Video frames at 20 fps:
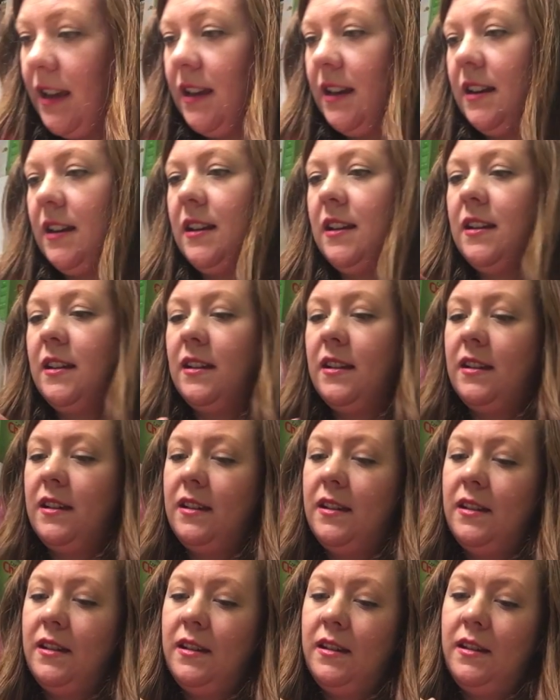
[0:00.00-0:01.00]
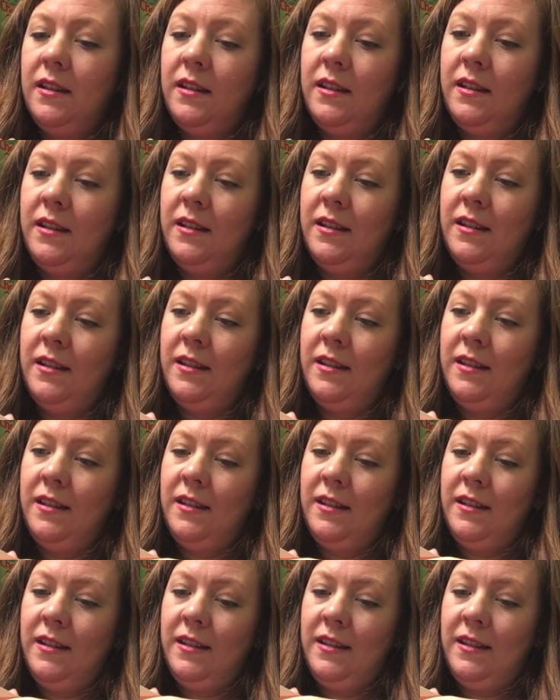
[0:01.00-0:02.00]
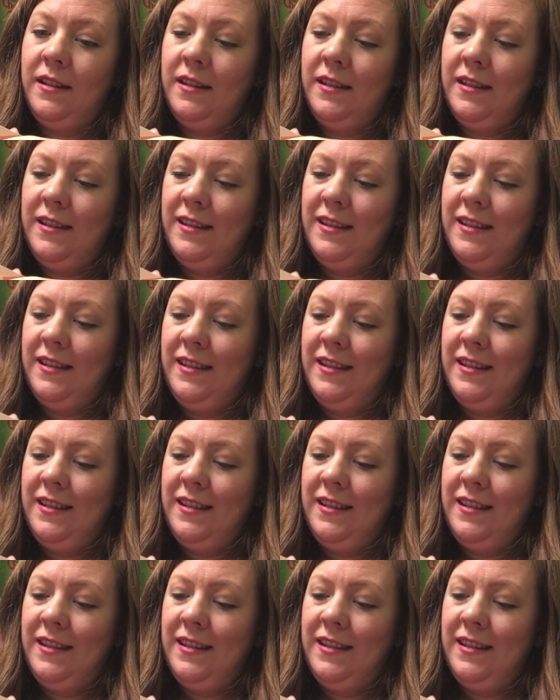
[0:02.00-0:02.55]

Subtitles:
Nobody speaks.